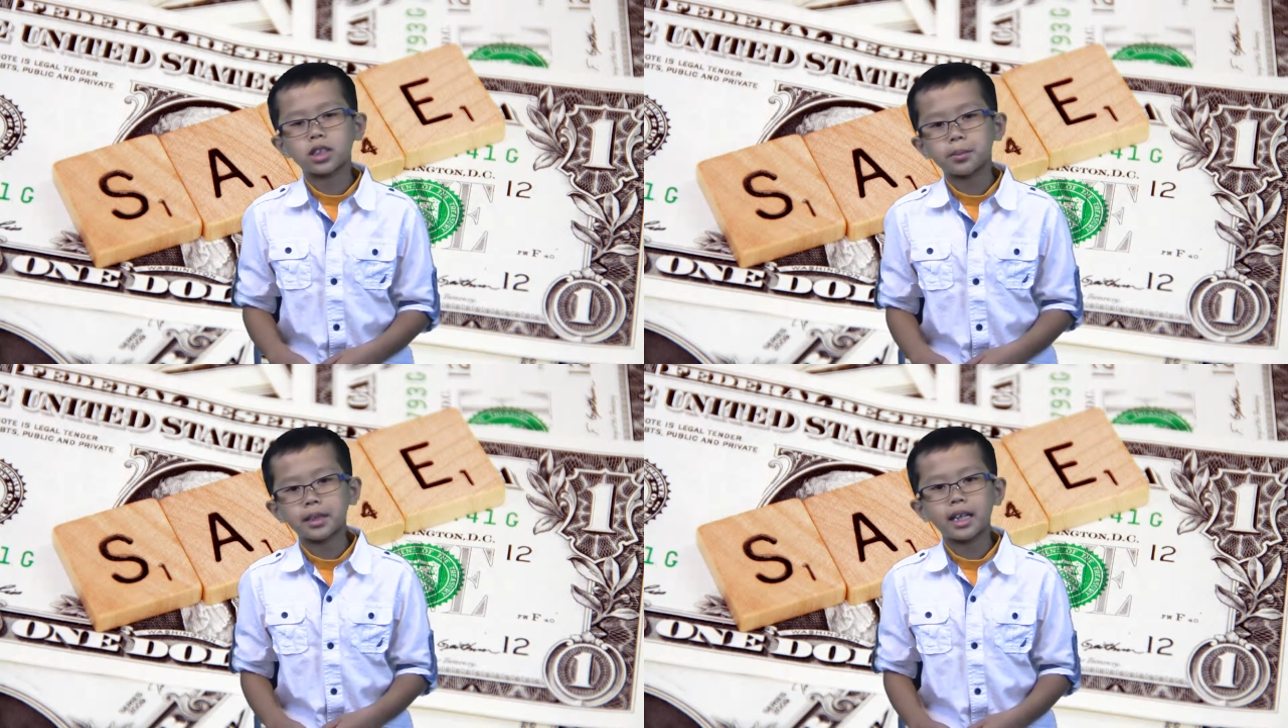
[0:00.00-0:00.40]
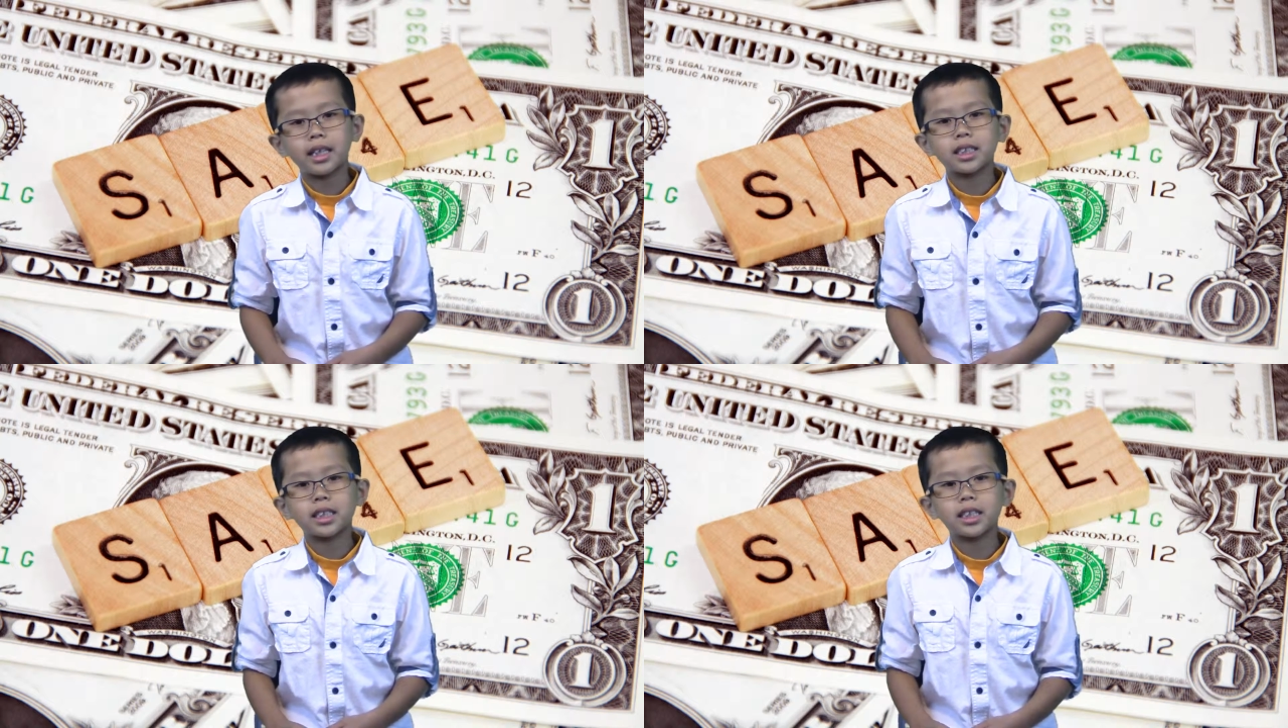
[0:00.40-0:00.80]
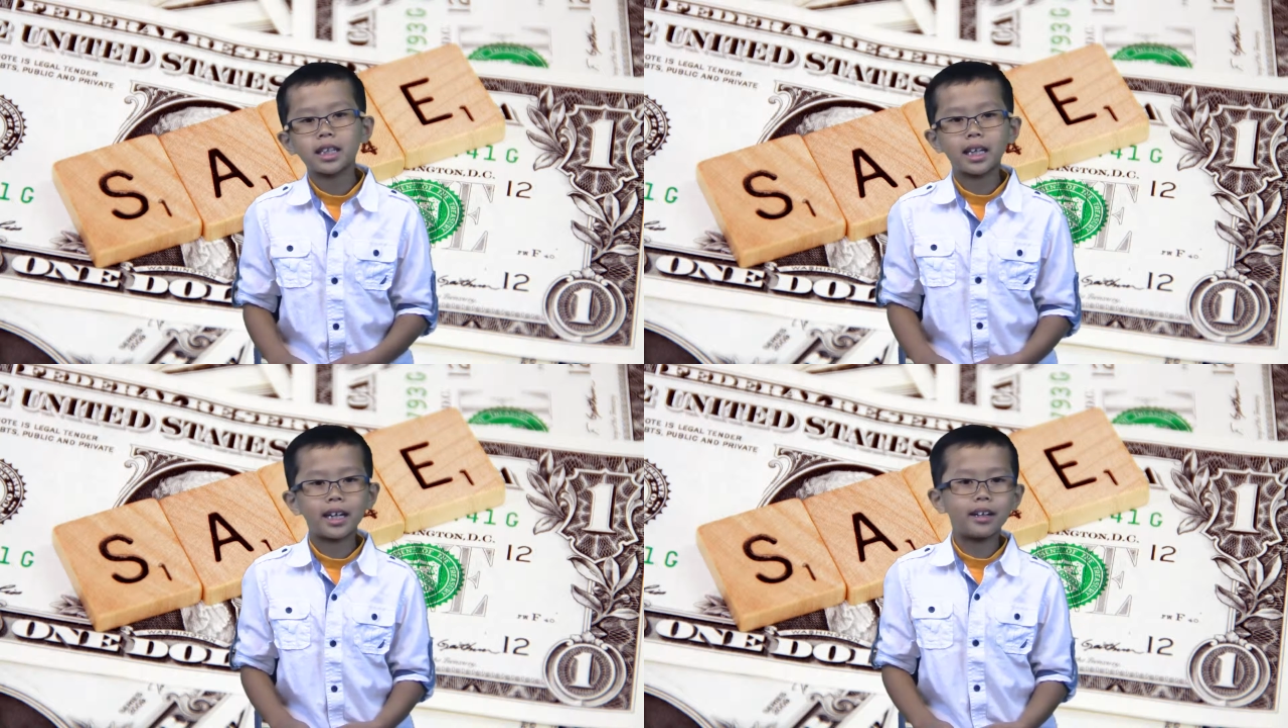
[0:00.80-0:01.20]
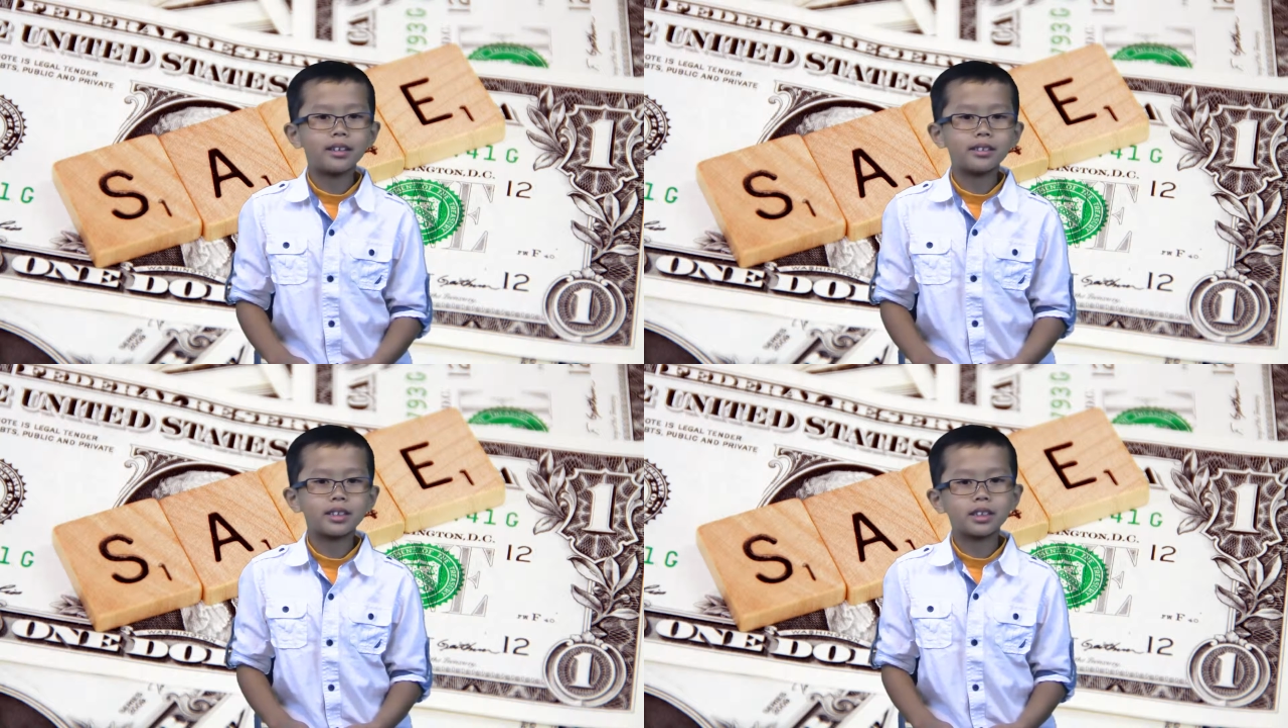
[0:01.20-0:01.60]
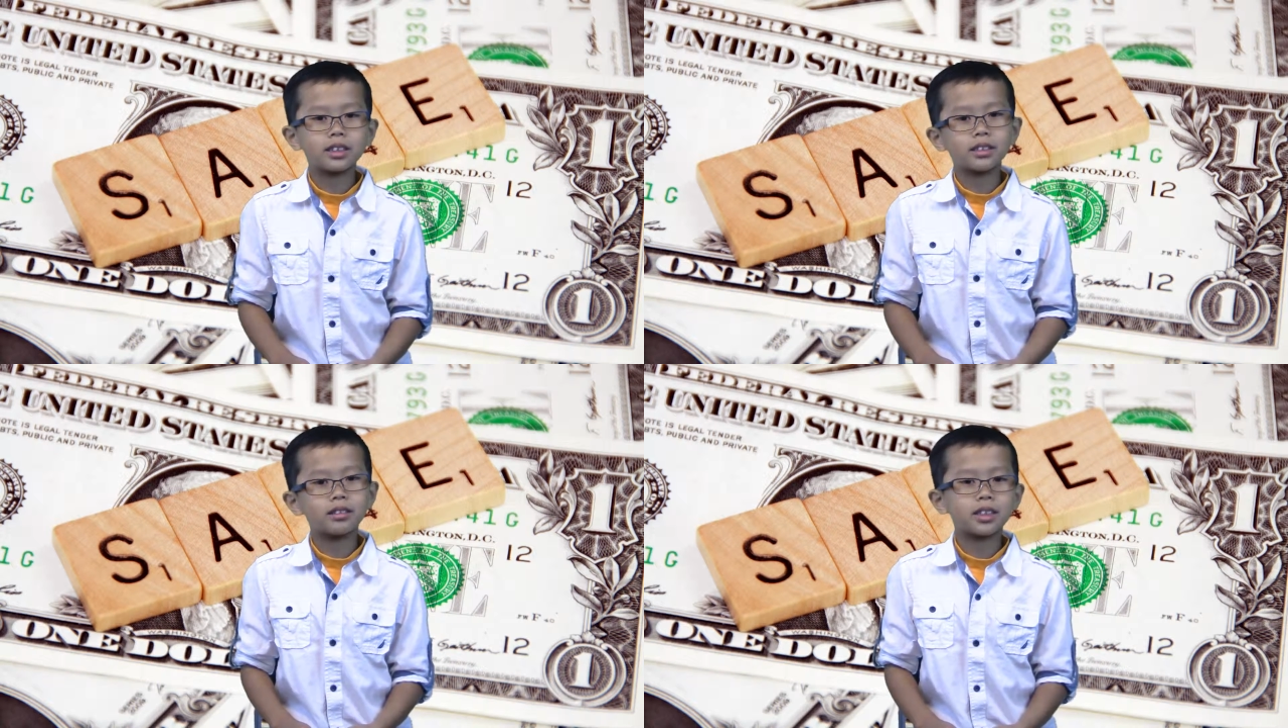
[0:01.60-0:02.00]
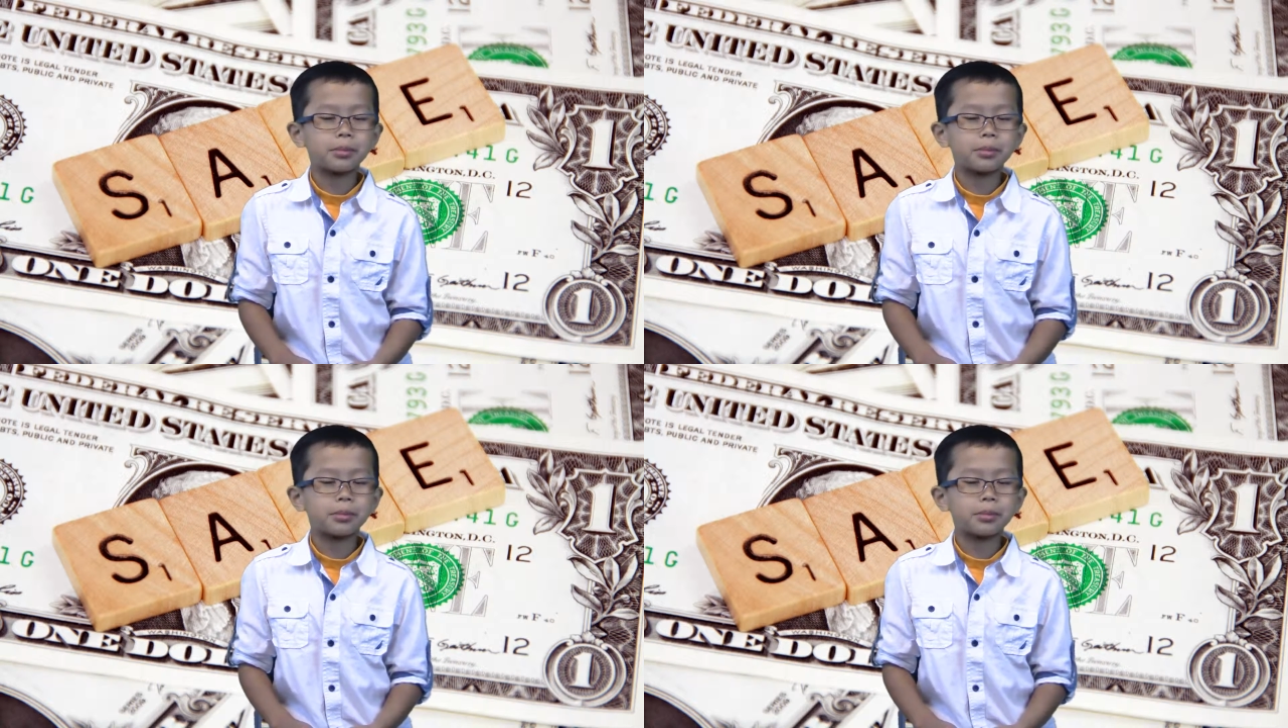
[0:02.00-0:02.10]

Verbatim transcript: transportation, health insurance,